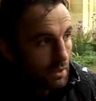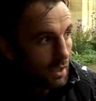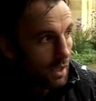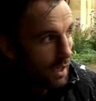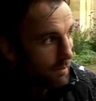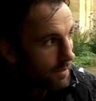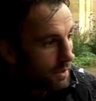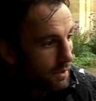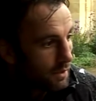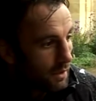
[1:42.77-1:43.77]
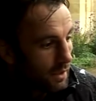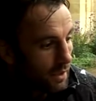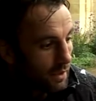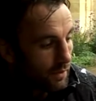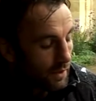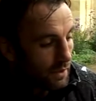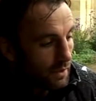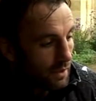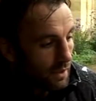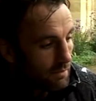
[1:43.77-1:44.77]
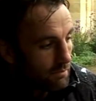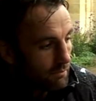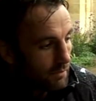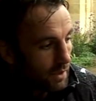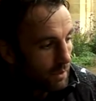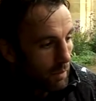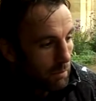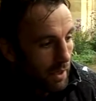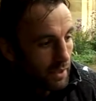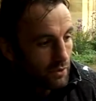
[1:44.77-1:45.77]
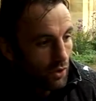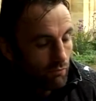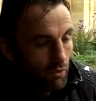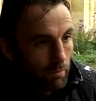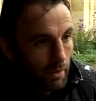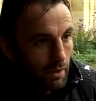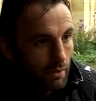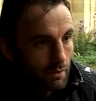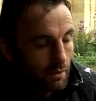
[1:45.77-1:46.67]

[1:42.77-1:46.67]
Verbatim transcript: Um, you know, I think um, you know we're playing exciting rugby.